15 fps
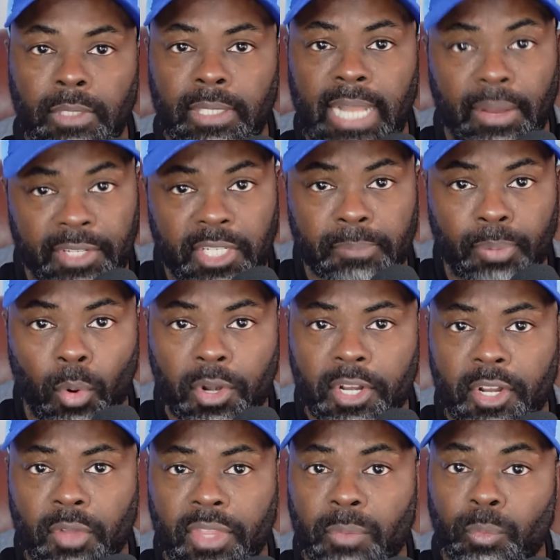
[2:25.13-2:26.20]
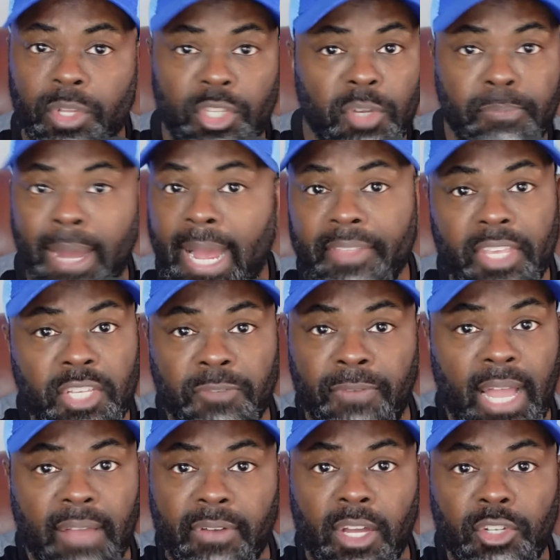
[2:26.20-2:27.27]
Now, it's important to know that when you buy these
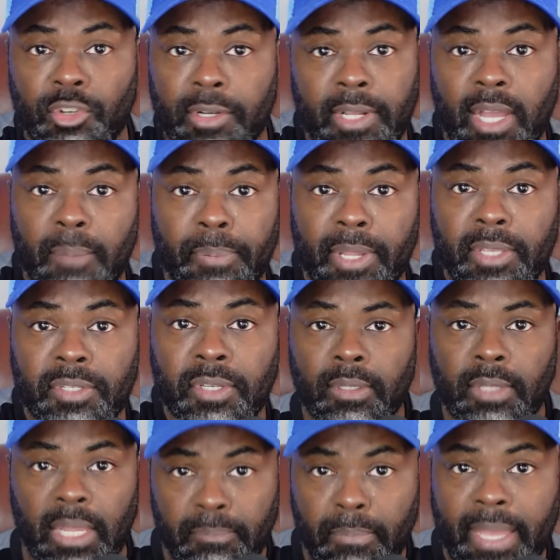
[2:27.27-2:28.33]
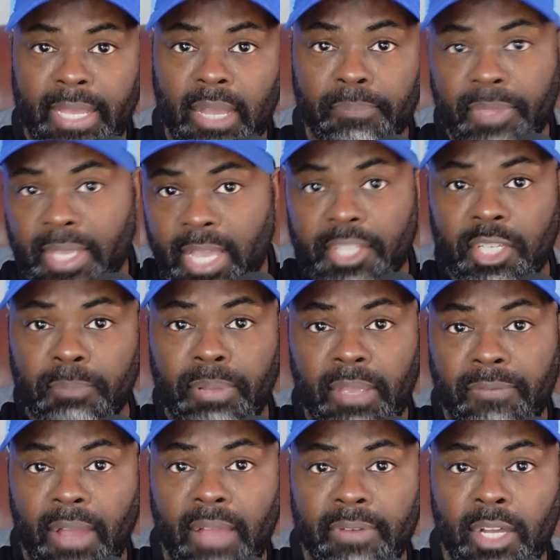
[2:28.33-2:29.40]
500 companies that make up the S&P
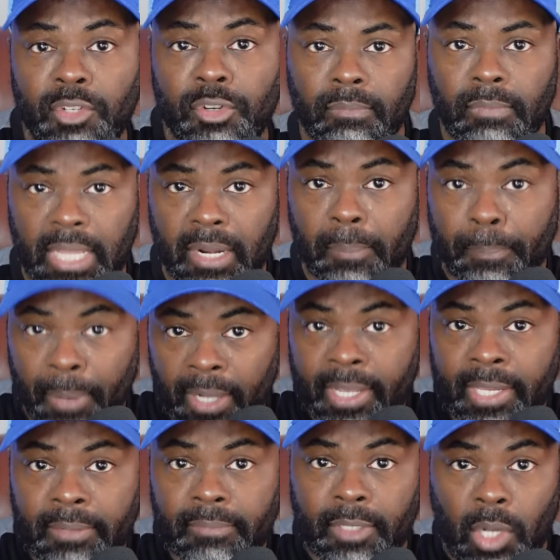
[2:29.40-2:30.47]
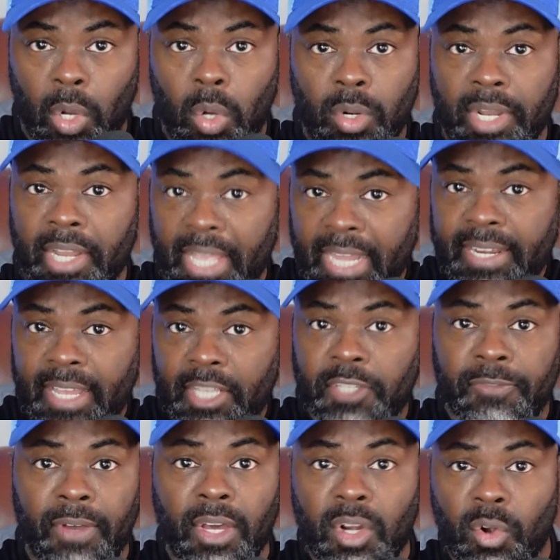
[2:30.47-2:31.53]
500 in a bucket called an index
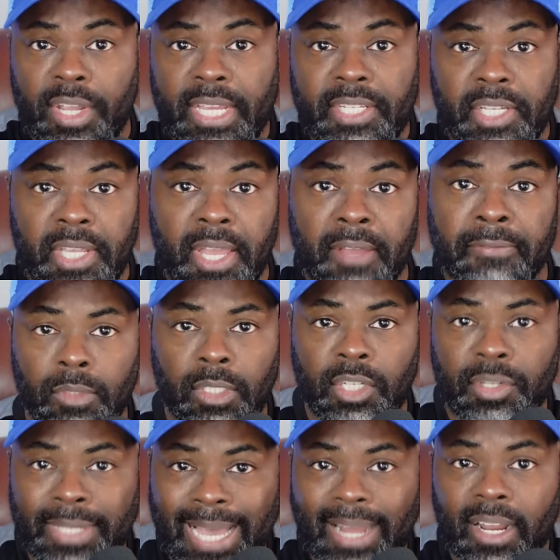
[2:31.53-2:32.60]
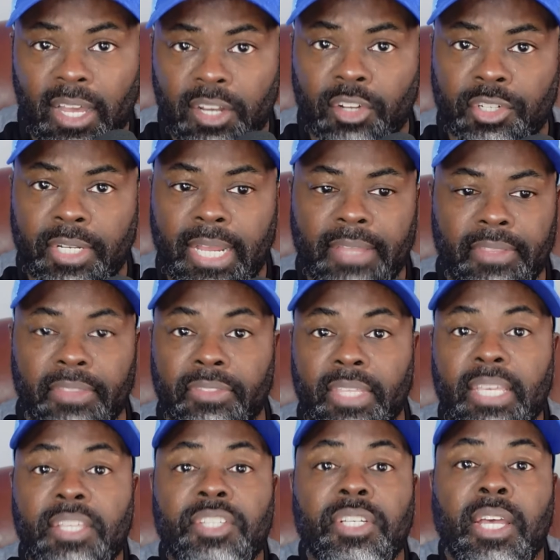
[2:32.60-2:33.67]
fund or ETF, you got to understand that
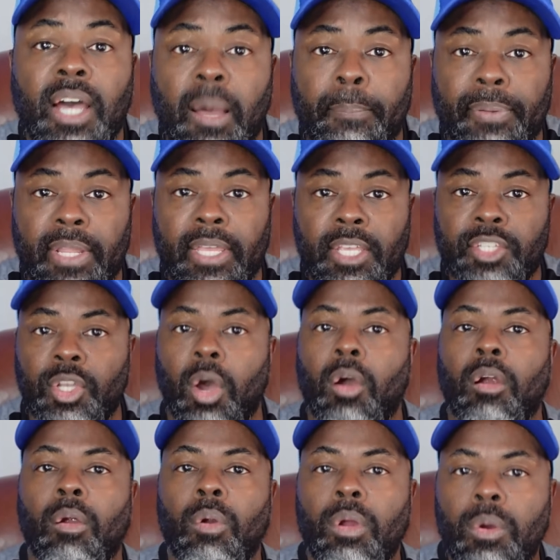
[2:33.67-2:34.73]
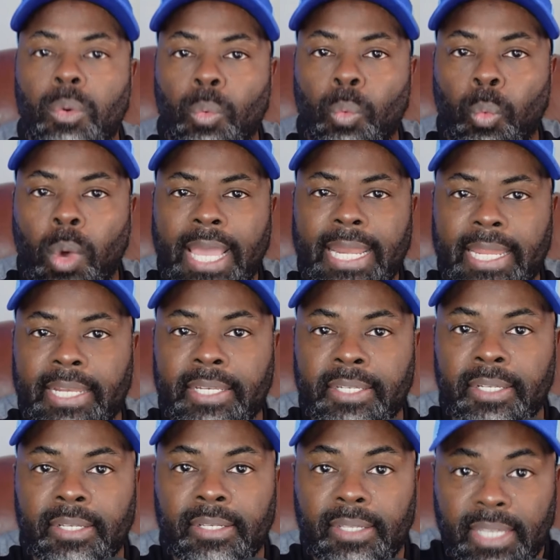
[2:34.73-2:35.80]
these companies are weighted
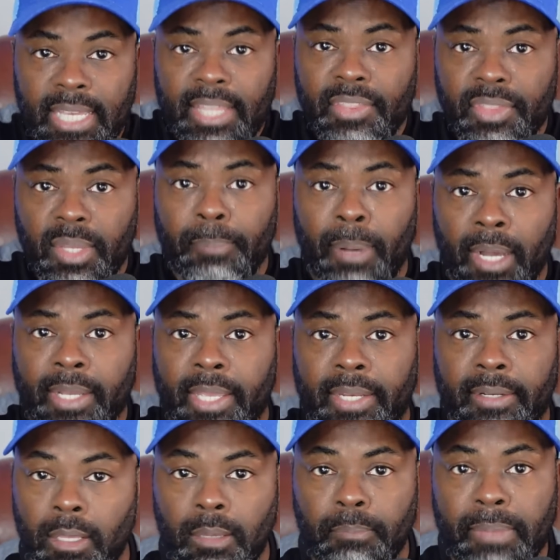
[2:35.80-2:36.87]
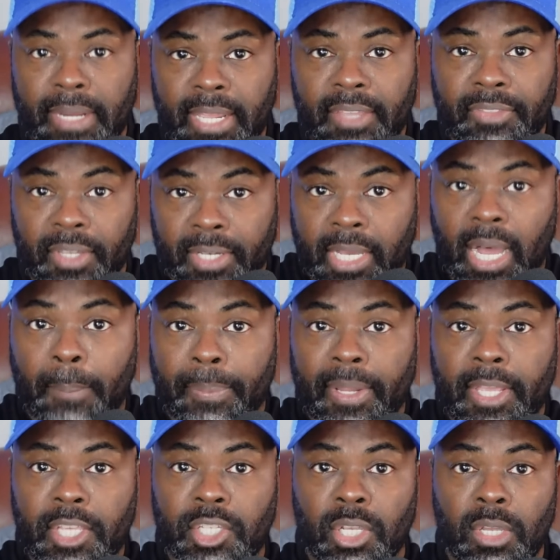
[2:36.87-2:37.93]
in the bucket meaning the
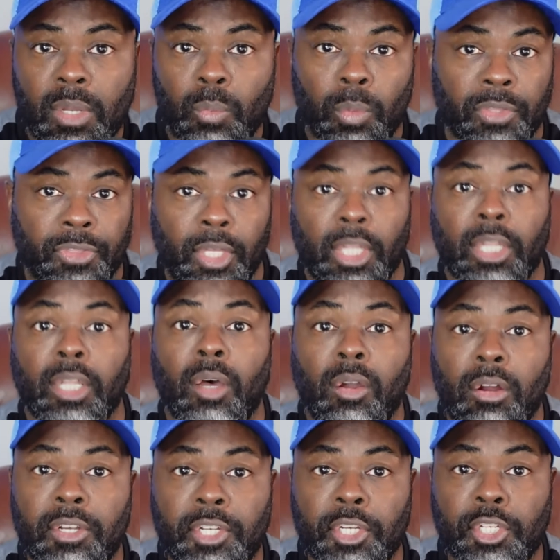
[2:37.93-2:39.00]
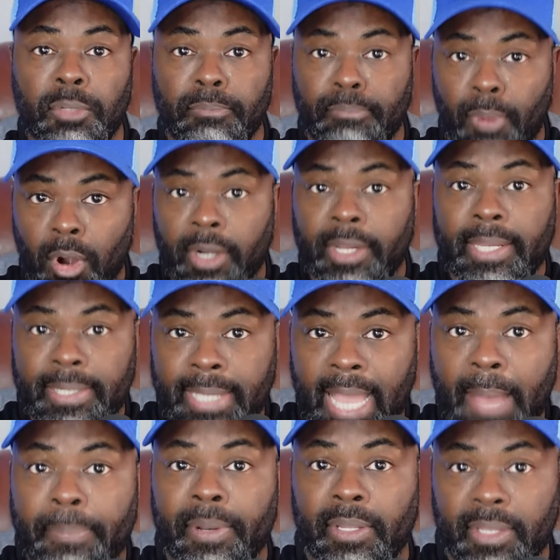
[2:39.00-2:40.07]
companies with the largest market
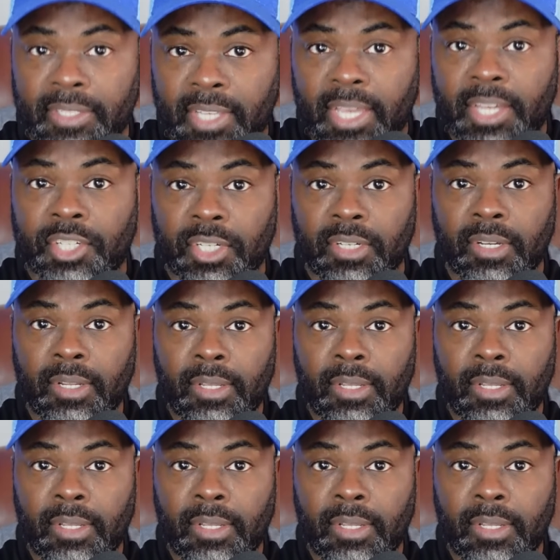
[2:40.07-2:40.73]
capitalization